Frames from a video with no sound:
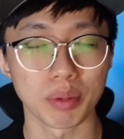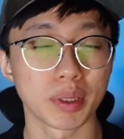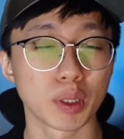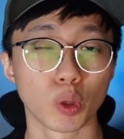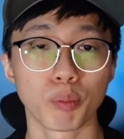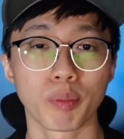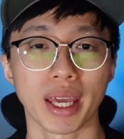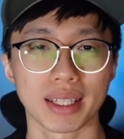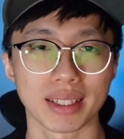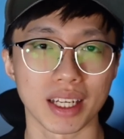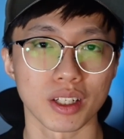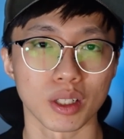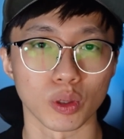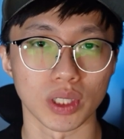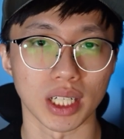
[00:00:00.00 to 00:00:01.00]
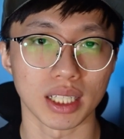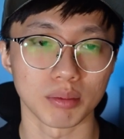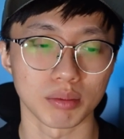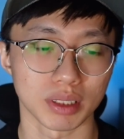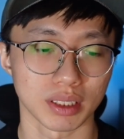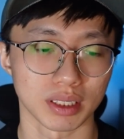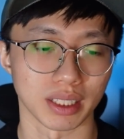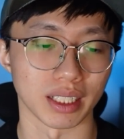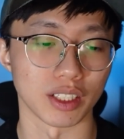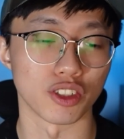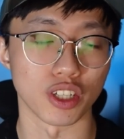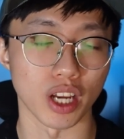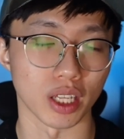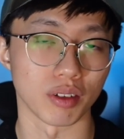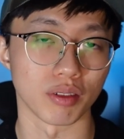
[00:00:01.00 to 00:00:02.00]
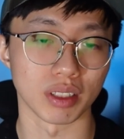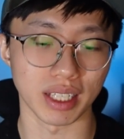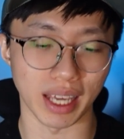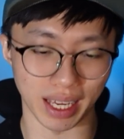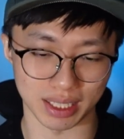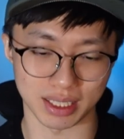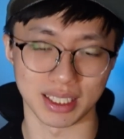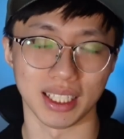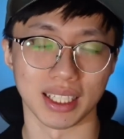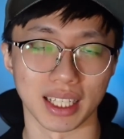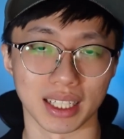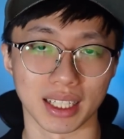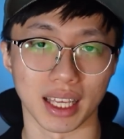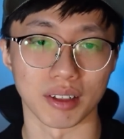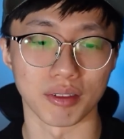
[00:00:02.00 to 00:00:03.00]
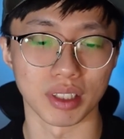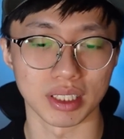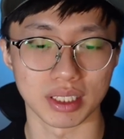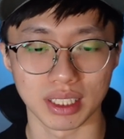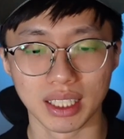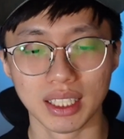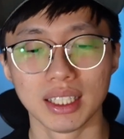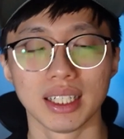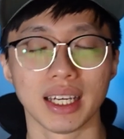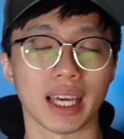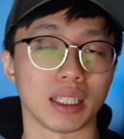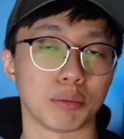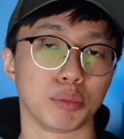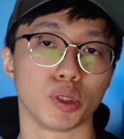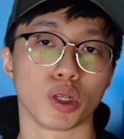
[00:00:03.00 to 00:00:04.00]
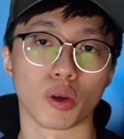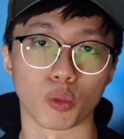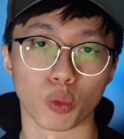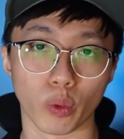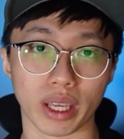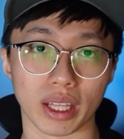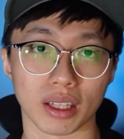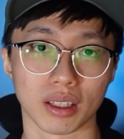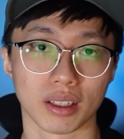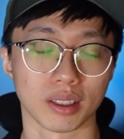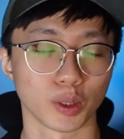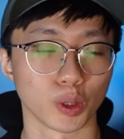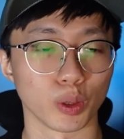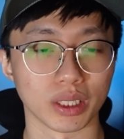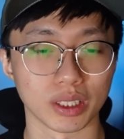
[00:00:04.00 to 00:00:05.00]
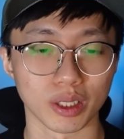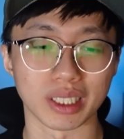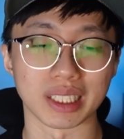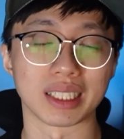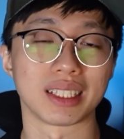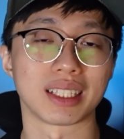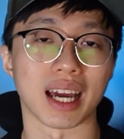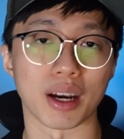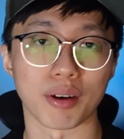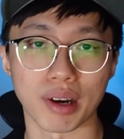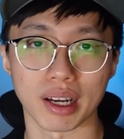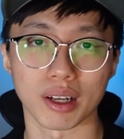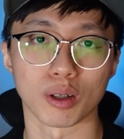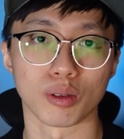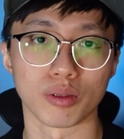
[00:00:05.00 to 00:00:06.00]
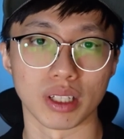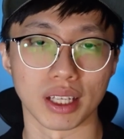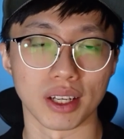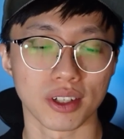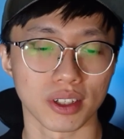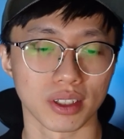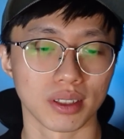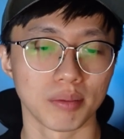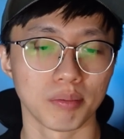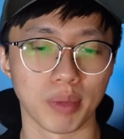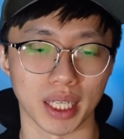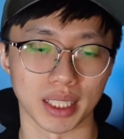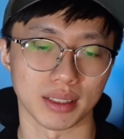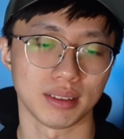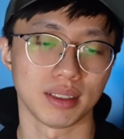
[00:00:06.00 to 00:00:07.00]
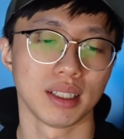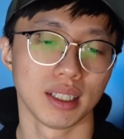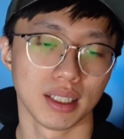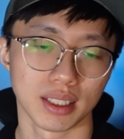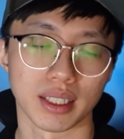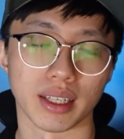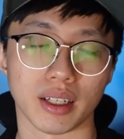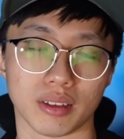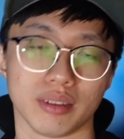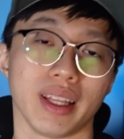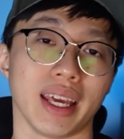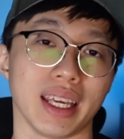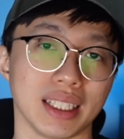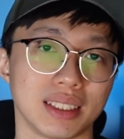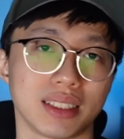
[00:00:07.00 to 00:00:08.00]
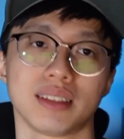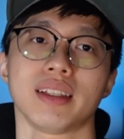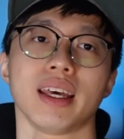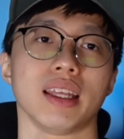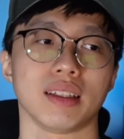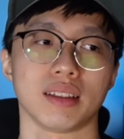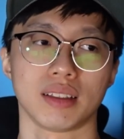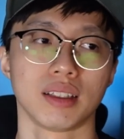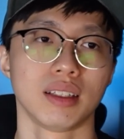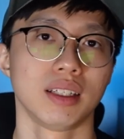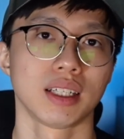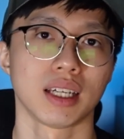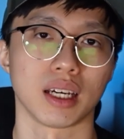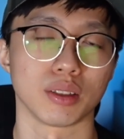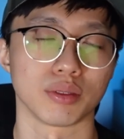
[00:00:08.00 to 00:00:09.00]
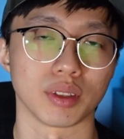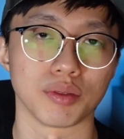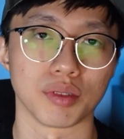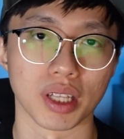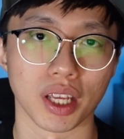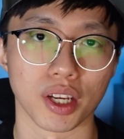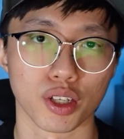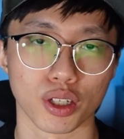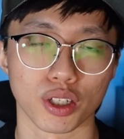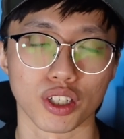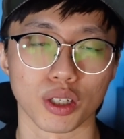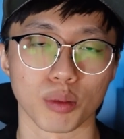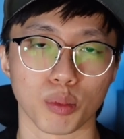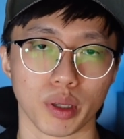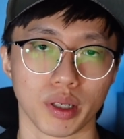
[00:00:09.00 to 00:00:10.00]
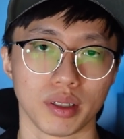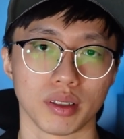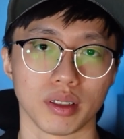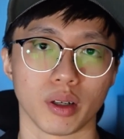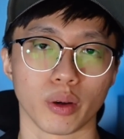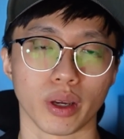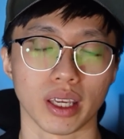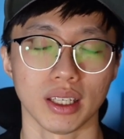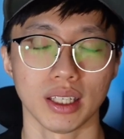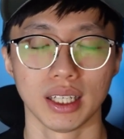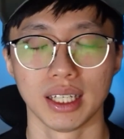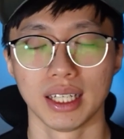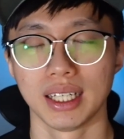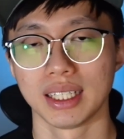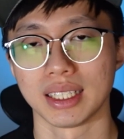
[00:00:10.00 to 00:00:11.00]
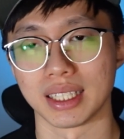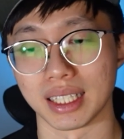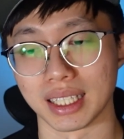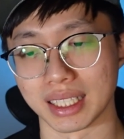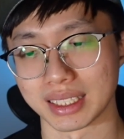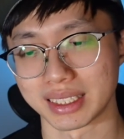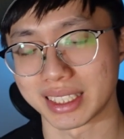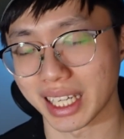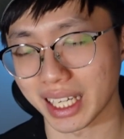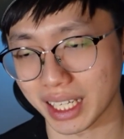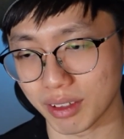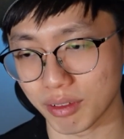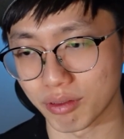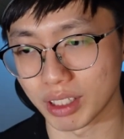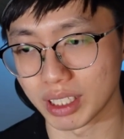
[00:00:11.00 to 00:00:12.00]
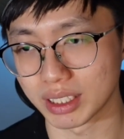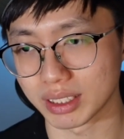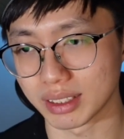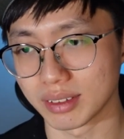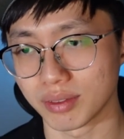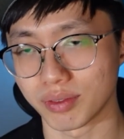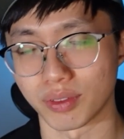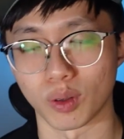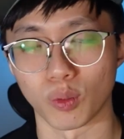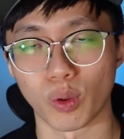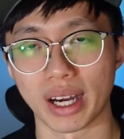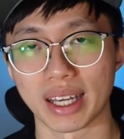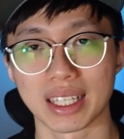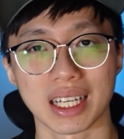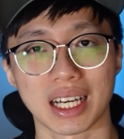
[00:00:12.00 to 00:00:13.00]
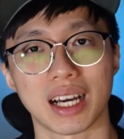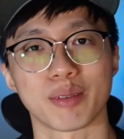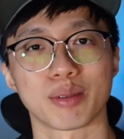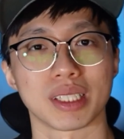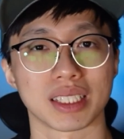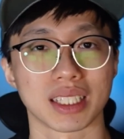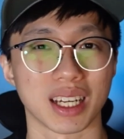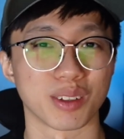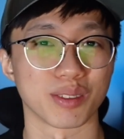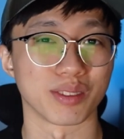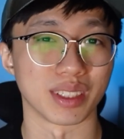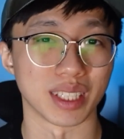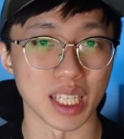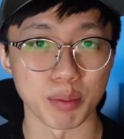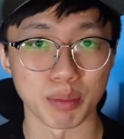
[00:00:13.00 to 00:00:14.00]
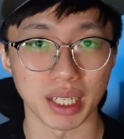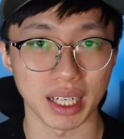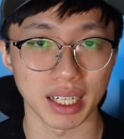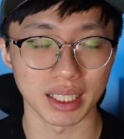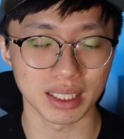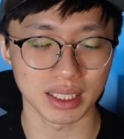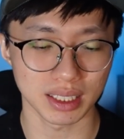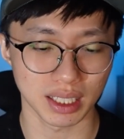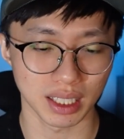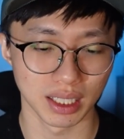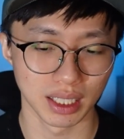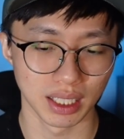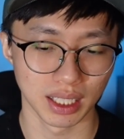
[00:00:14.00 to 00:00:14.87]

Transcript: don't pay attention to carbs, they generally exceed their calories and they put on weight. So it's not a direct correlation, but there is that kind of a relationship. Okay, the second reason for why carbs is kind of demonized